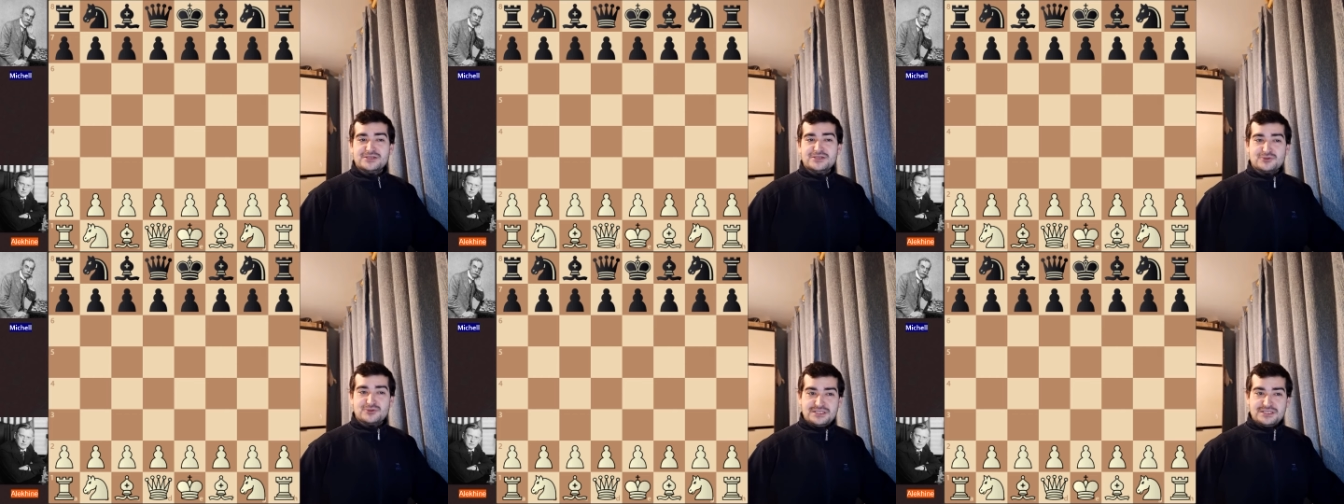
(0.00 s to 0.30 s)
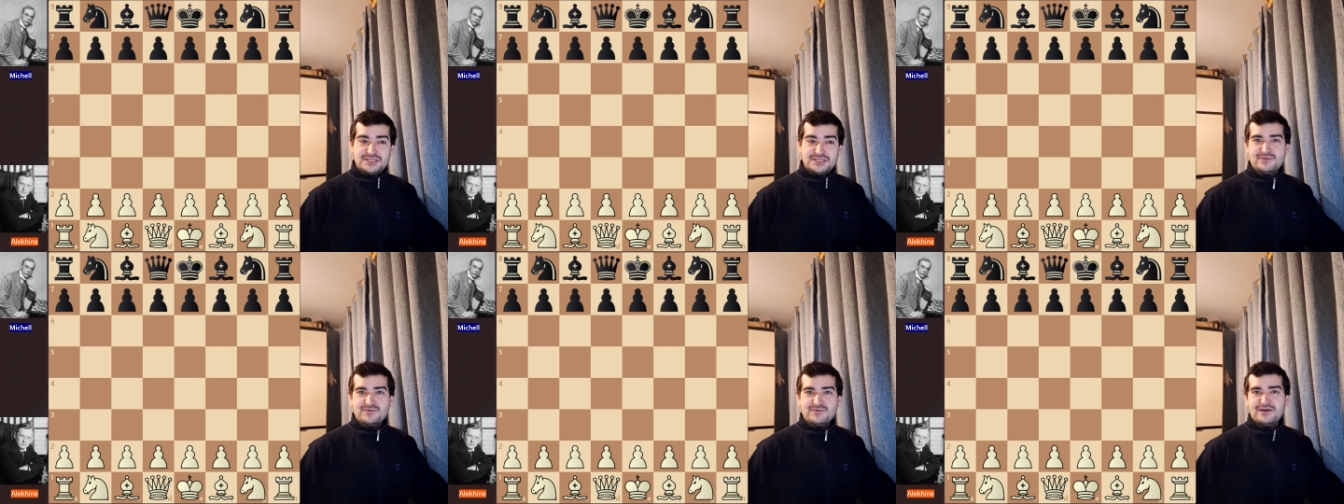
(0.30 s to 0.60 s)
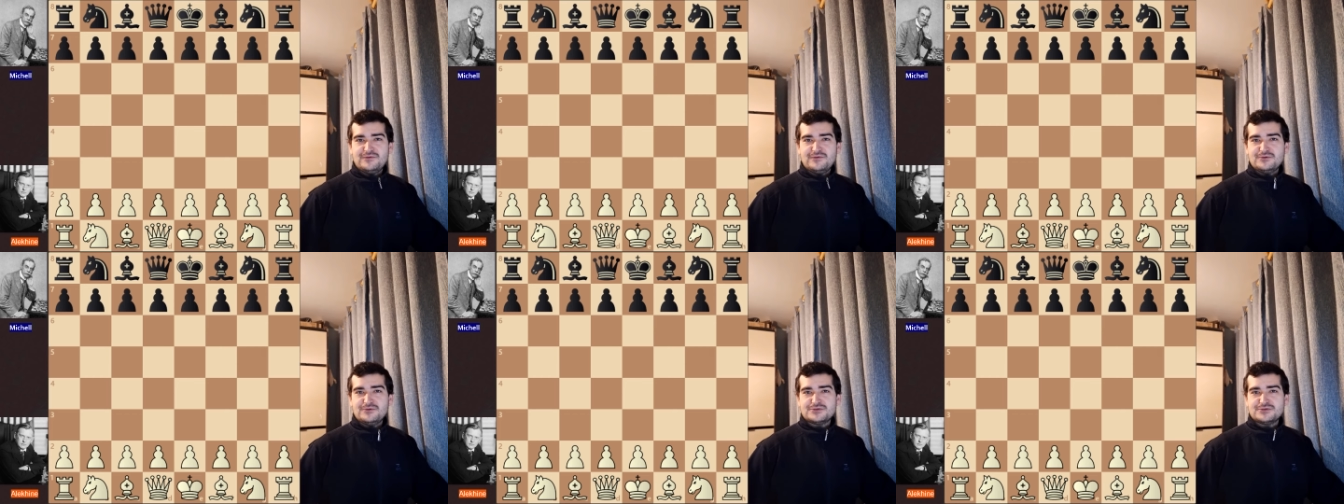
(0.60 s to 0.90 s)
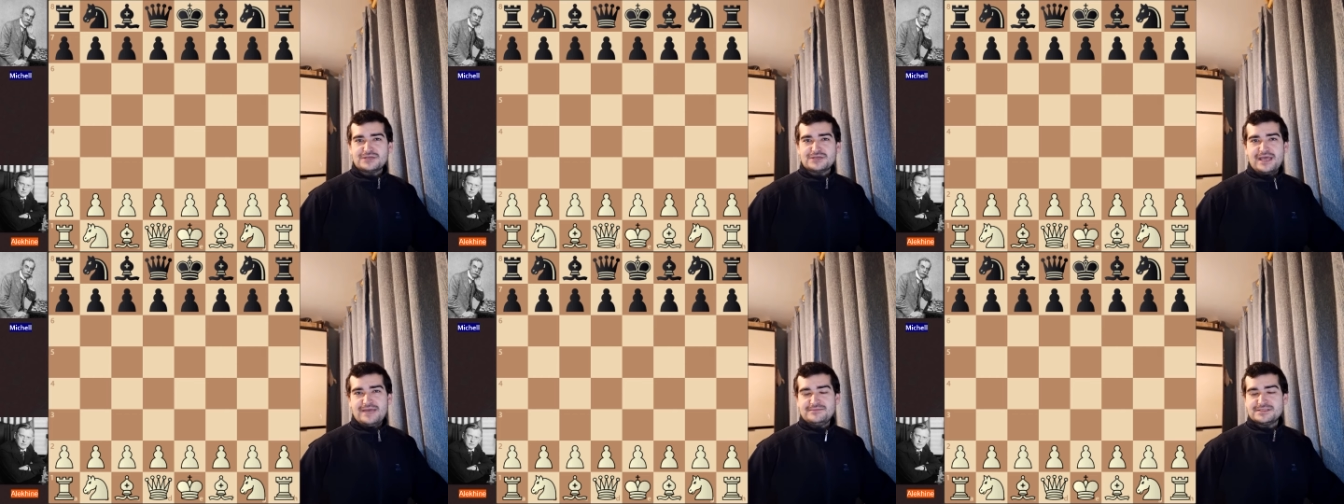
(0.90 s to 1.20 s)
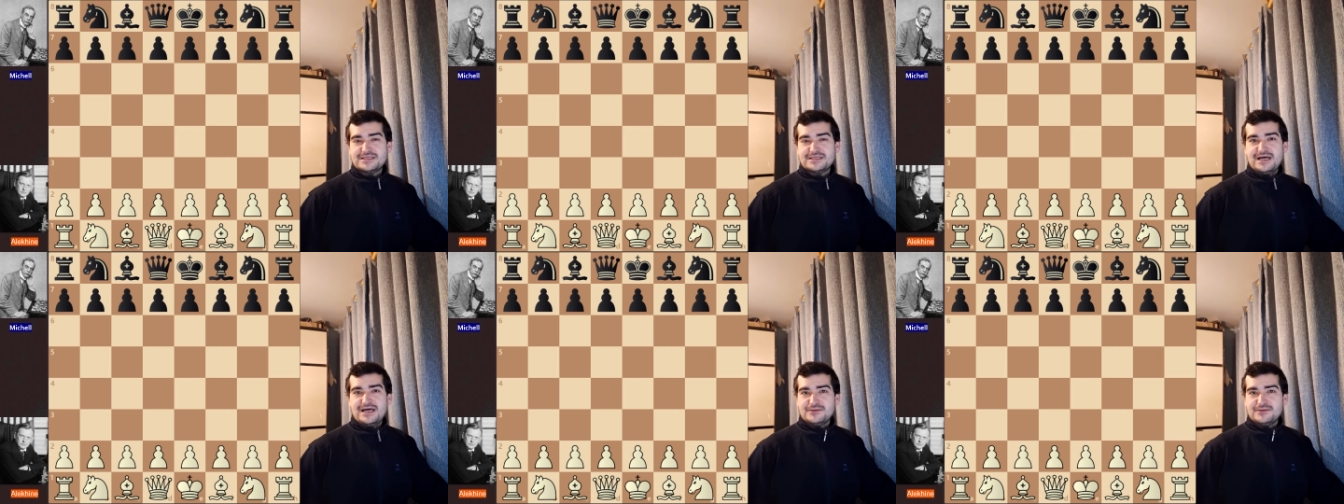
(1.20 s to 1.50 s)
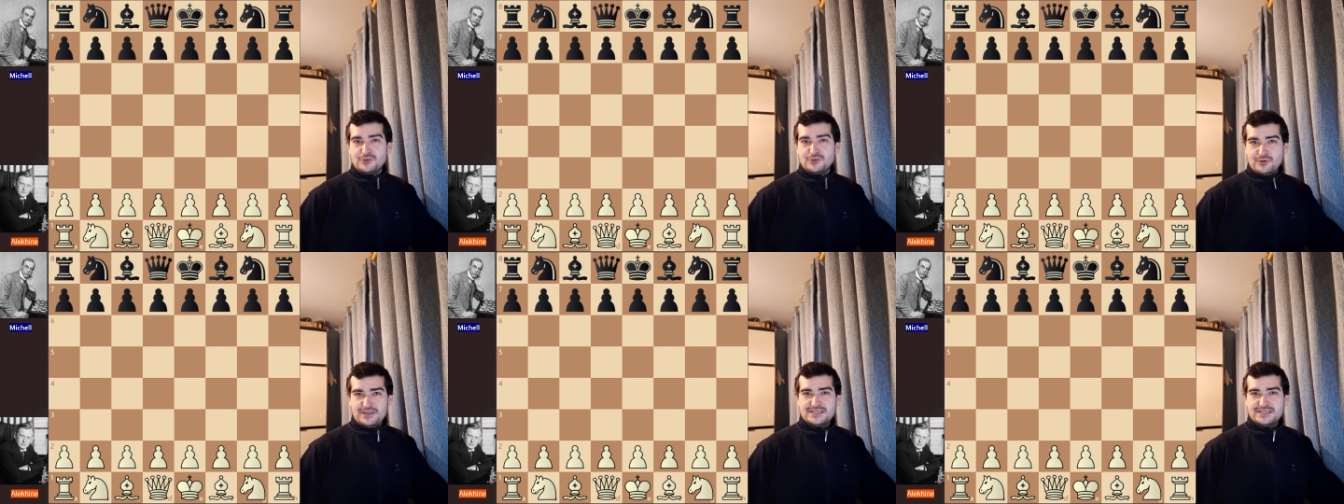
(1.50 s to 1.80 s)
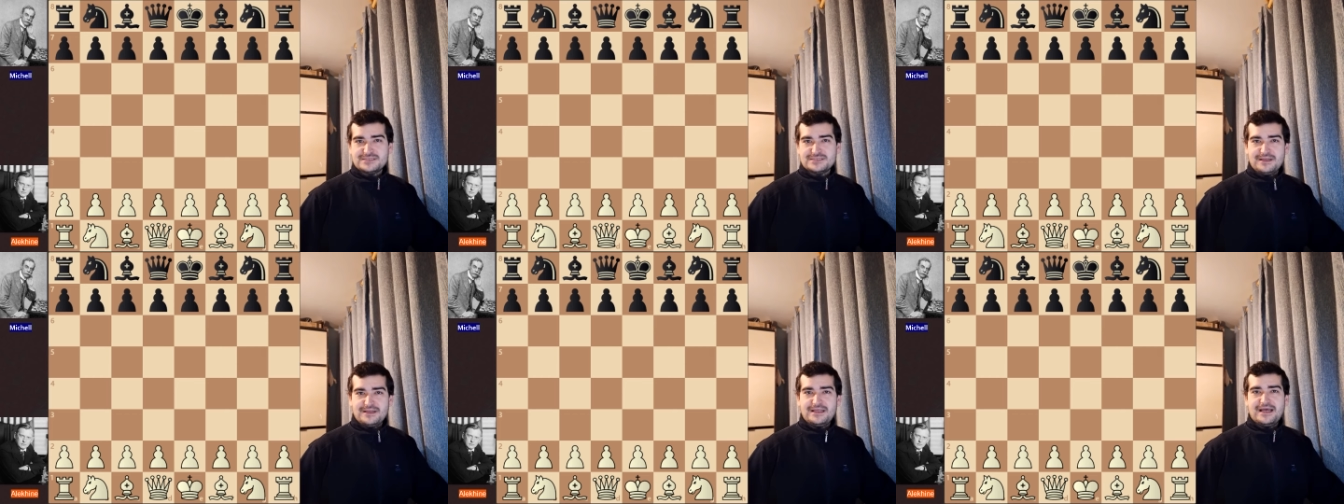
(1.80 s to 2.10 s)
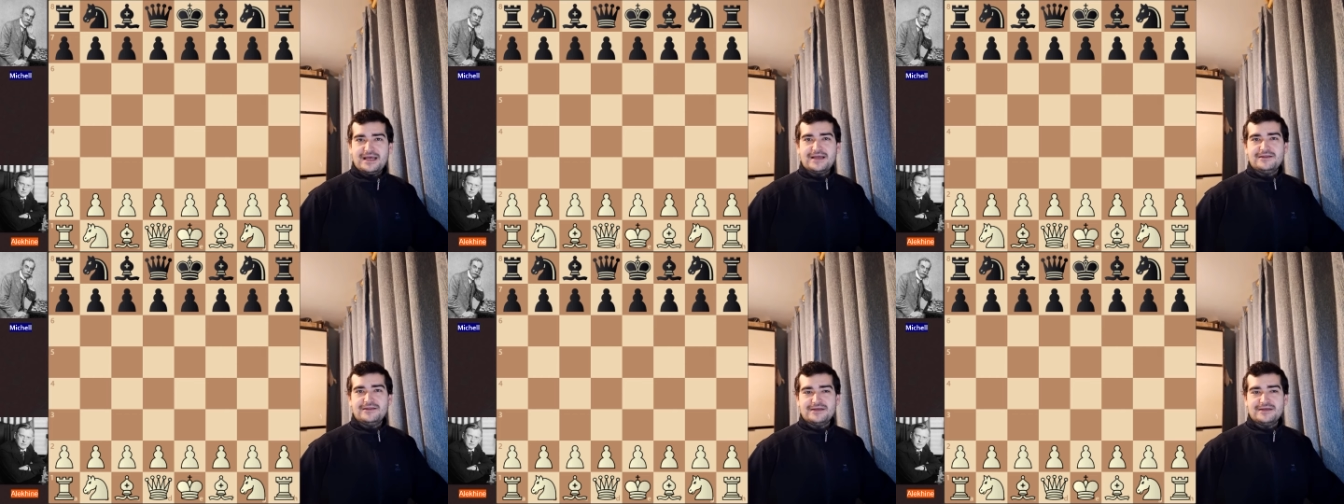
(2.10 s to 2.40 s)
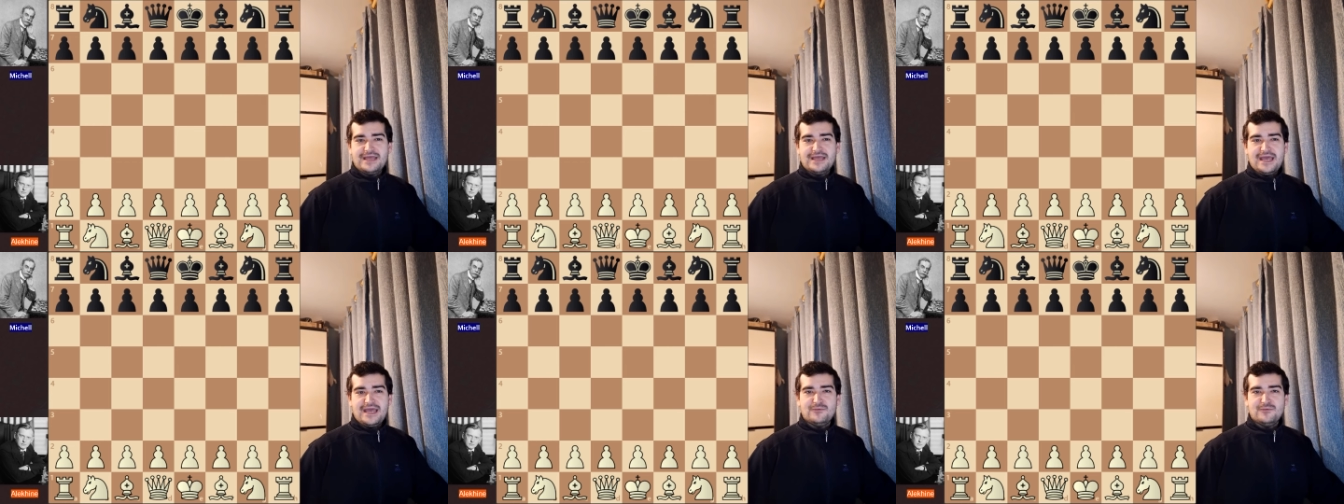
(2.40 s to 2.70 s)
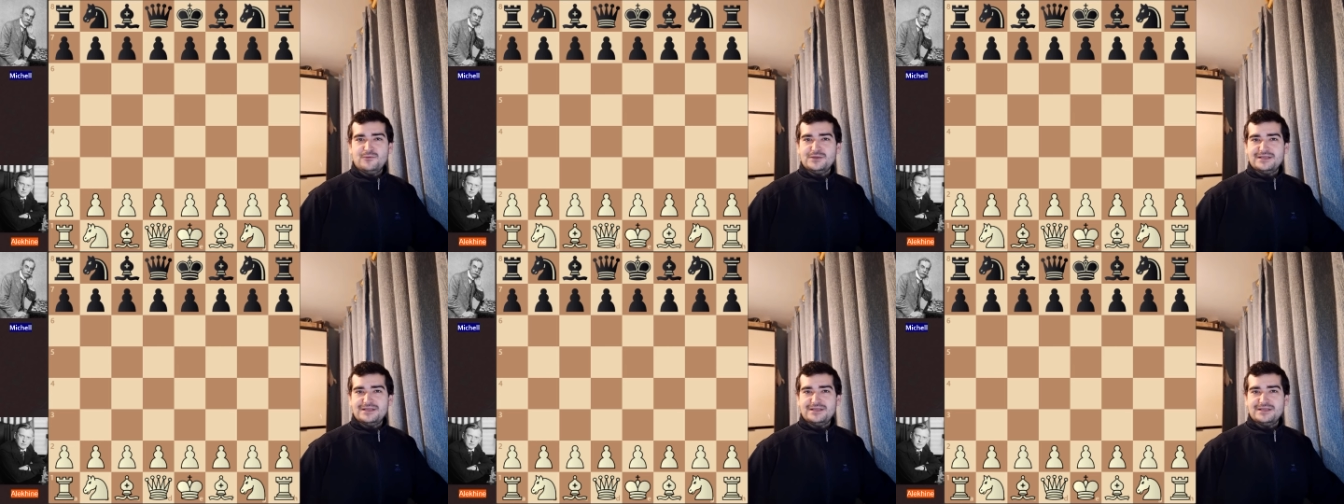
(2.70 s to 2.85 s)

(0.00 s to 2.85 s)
So this is one of those games, a truly spectacular game